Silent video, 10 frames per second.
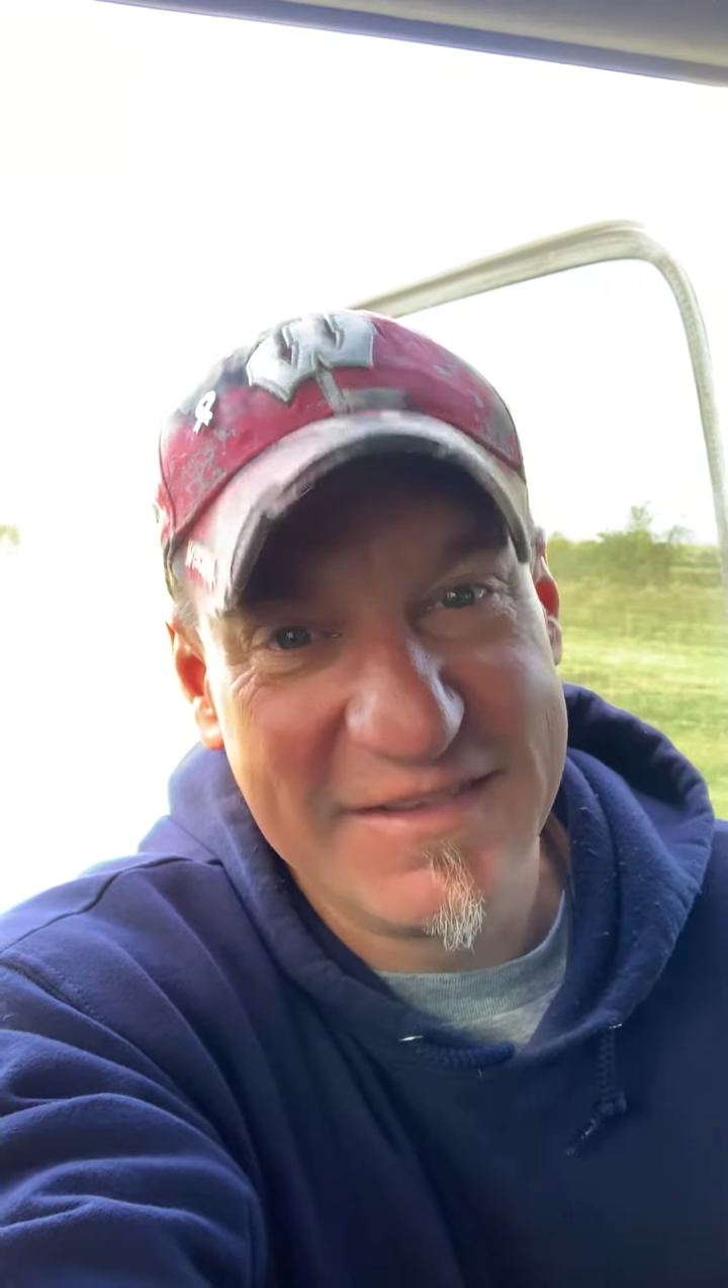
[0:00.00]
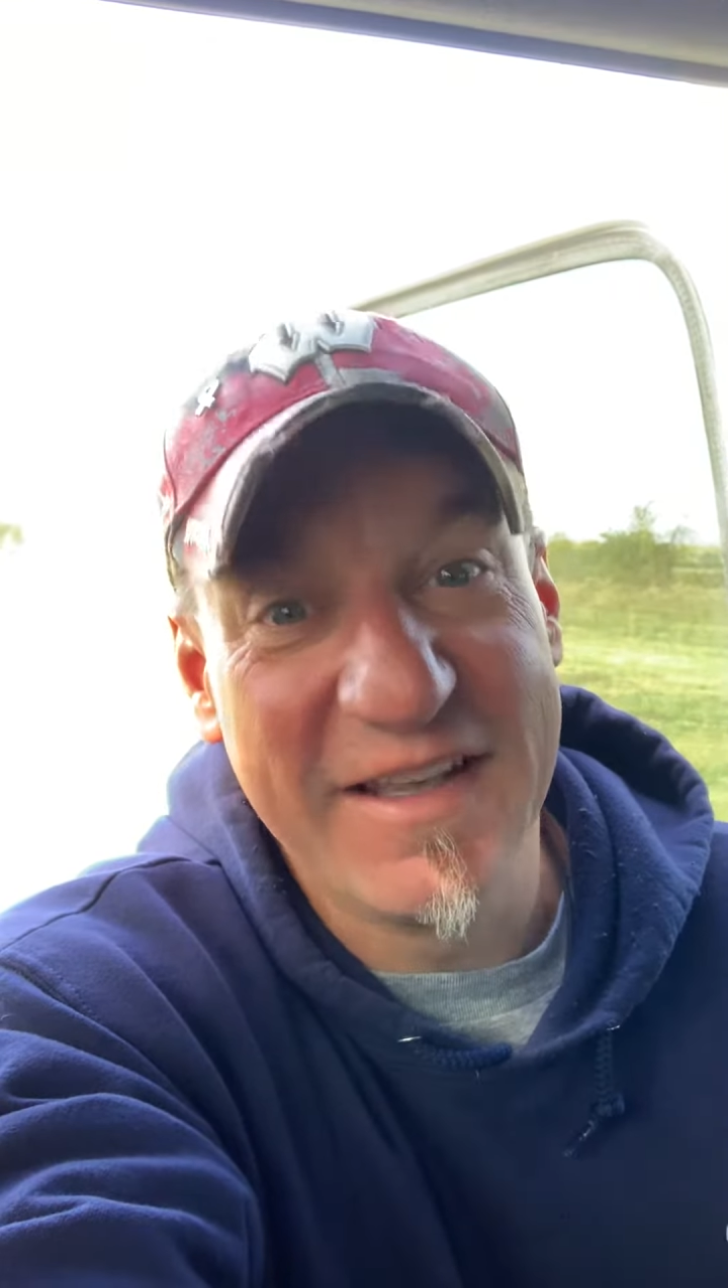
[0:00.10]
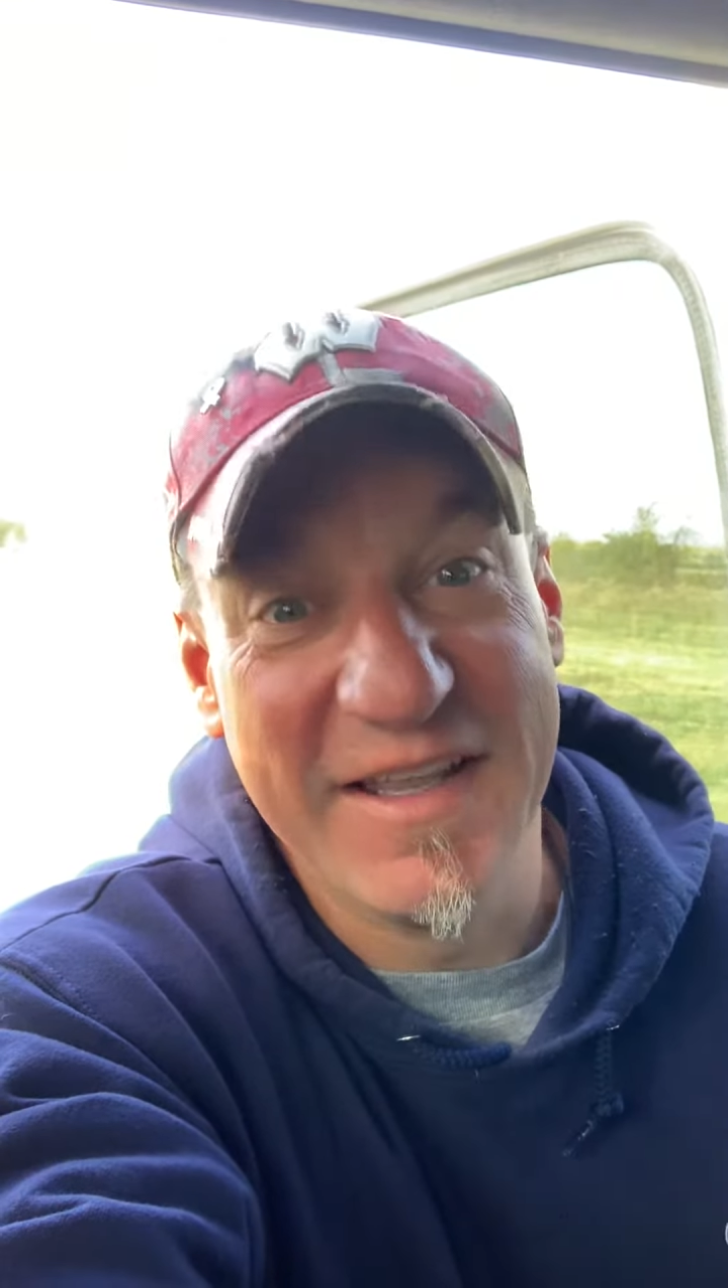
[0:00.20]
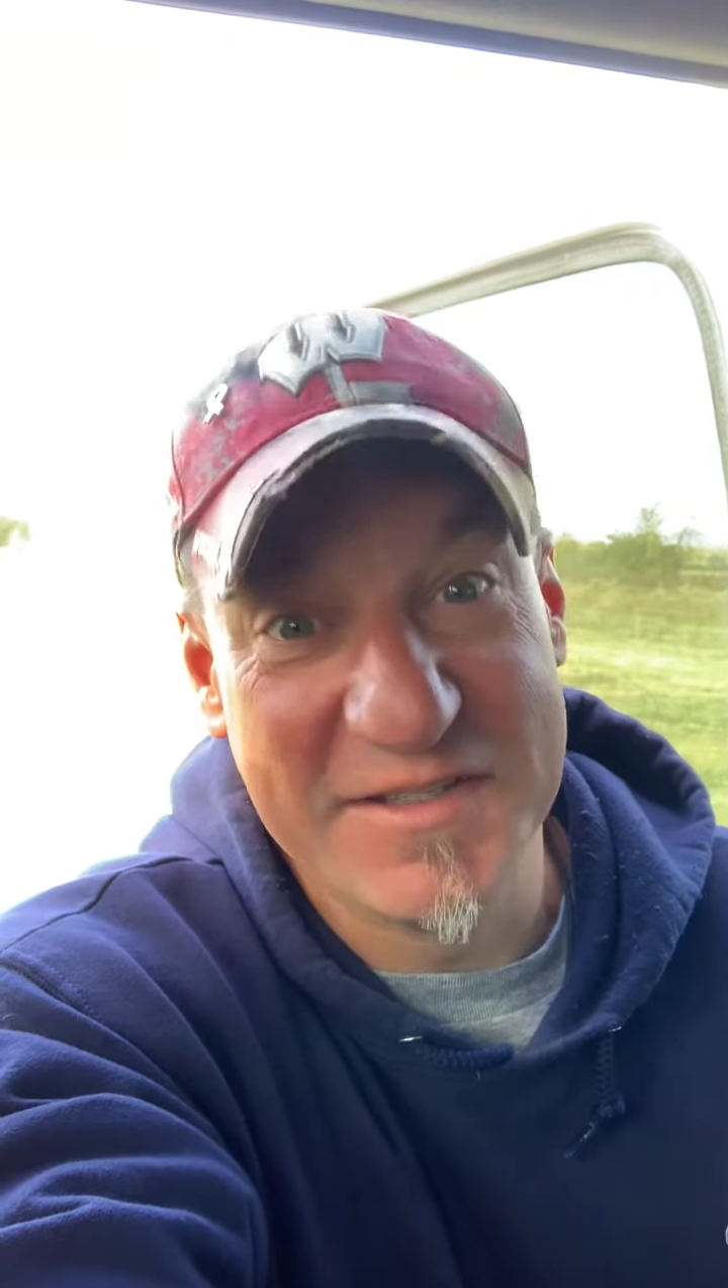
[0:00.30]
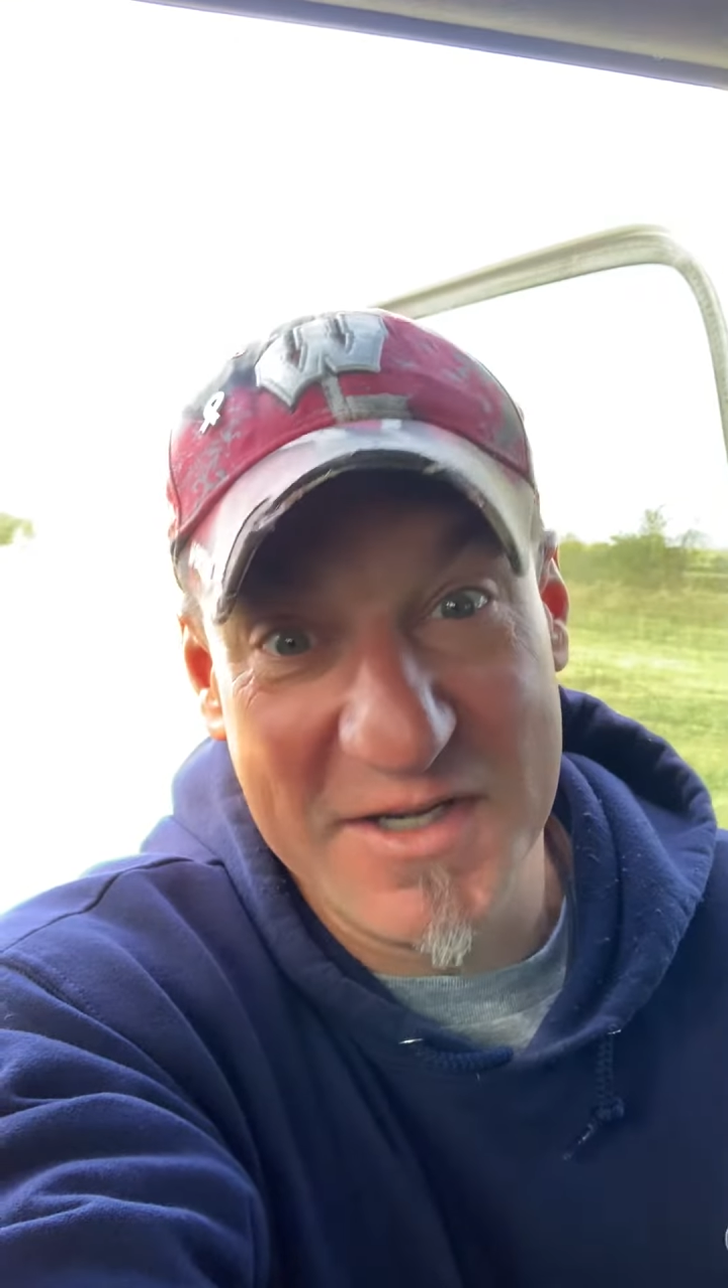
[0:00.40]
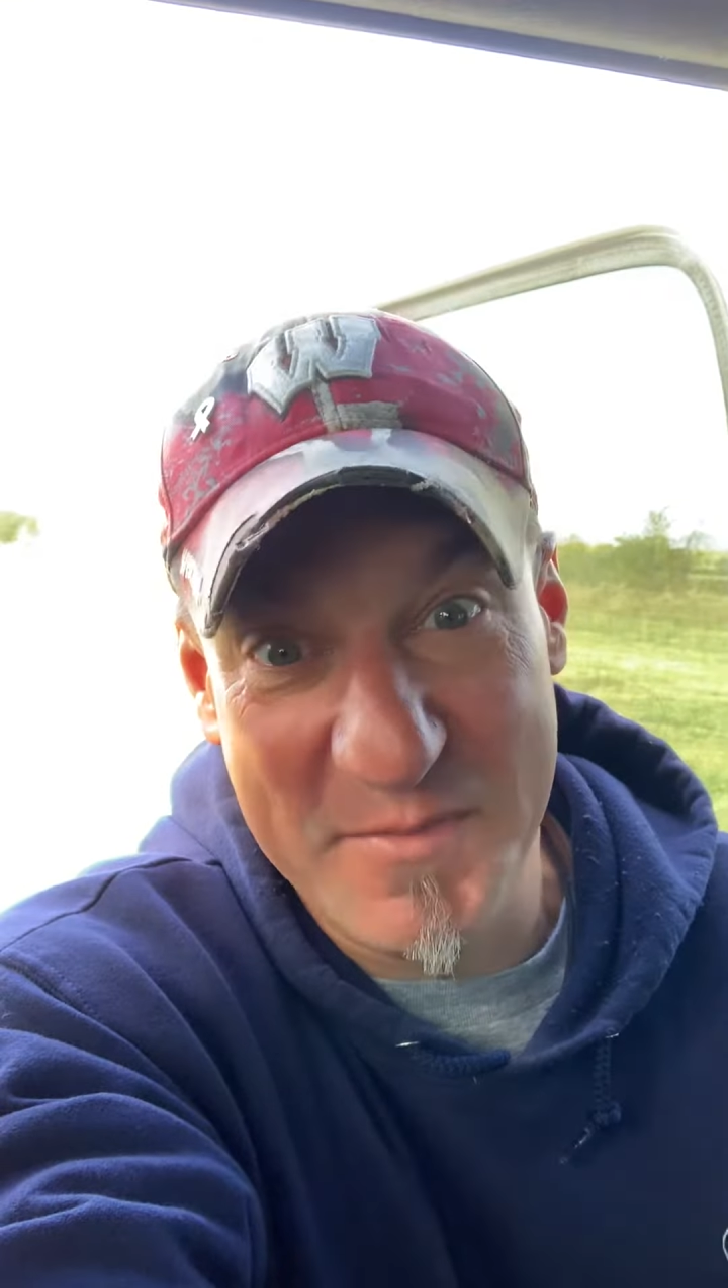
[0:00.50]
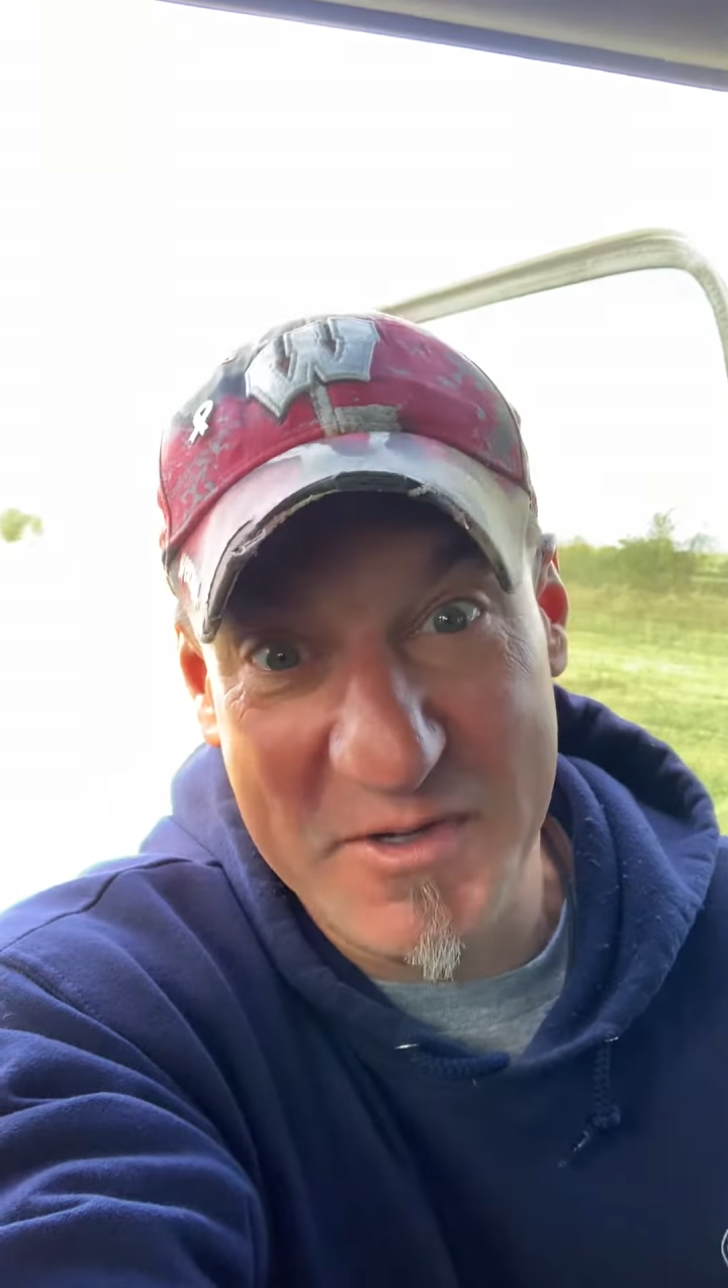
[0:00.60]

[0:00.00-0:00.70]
it's going to be